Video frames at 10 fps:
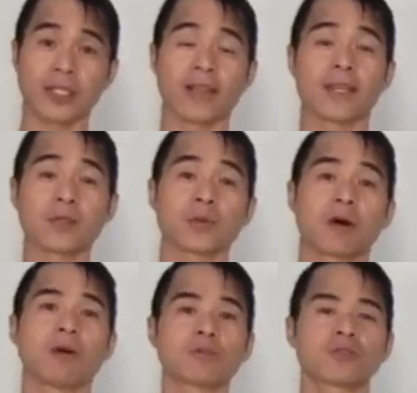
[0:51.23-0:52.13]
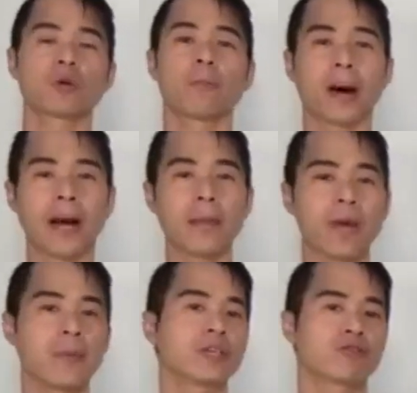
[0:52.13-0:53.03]
And this was also my
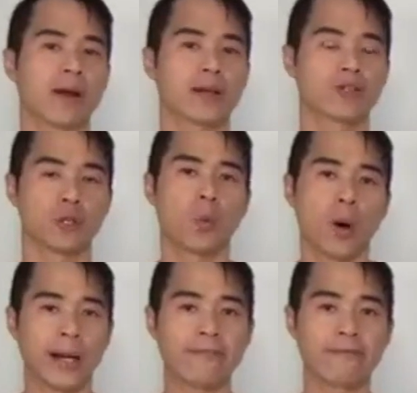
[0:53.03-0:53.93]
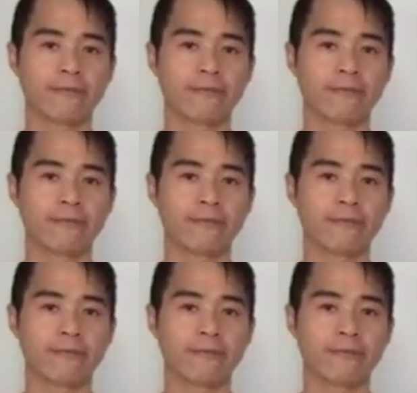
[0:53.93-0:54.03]
baby strategy when I